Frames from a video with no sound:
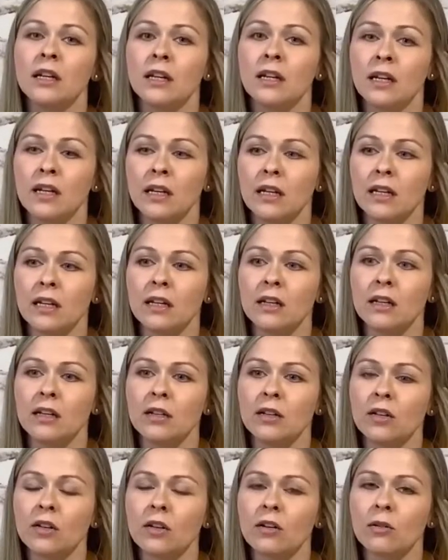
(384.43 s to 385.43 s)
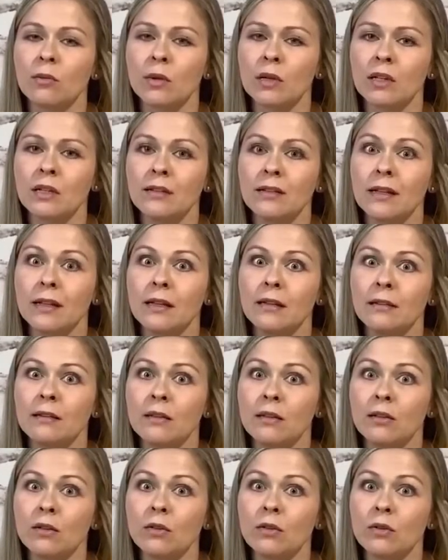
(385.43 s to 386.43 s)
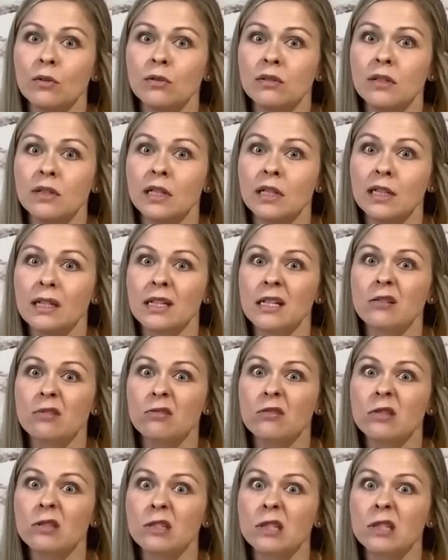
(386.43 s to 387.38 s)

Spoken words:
and you're gonna want to take those knitting needles and